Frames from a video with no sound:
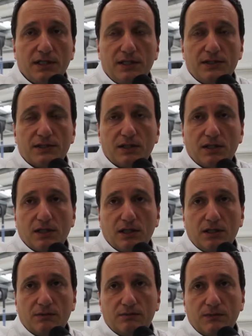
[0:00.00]
is
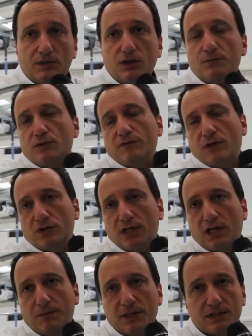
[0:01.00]
in terms of
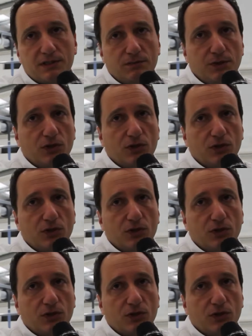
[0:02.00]
aerodynamics,